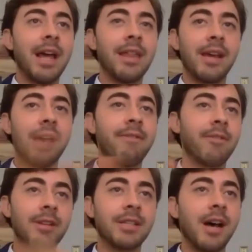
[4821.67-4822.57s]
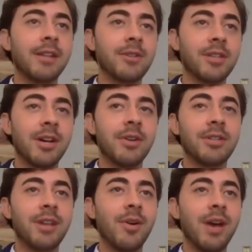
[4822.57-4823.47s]
I think I have thirty slides or
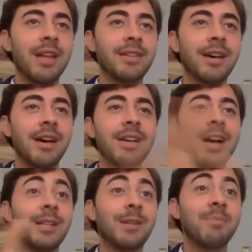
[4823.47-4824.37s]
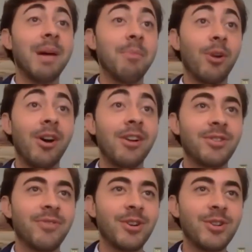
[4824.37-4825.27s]
so, and uh, that's some of my more
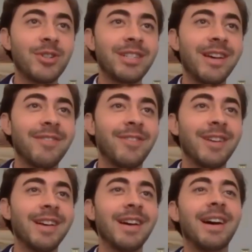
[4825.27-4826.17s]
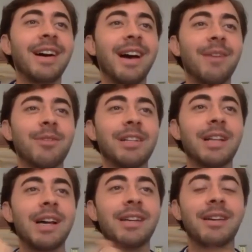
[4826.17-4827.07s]
controversial stuff. Uh, I really
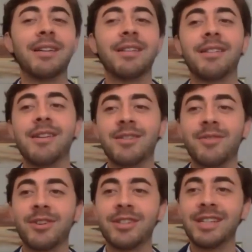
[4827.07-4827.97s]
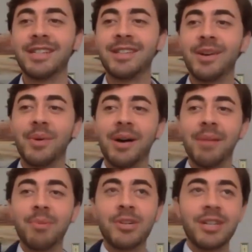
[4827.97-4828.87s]
like uh, controversy, so
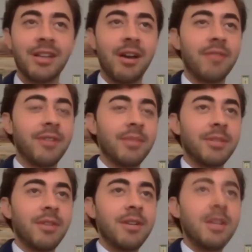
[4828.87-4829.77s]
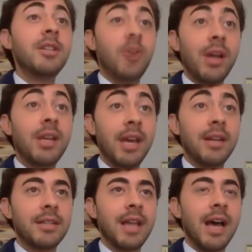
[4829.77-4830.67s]
I'm pushing the envelope. So, so I can get
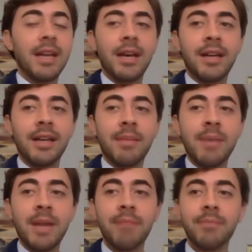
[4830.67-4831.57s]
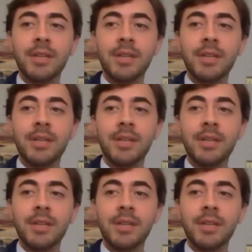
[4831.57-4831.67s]
into that uh, in a minute.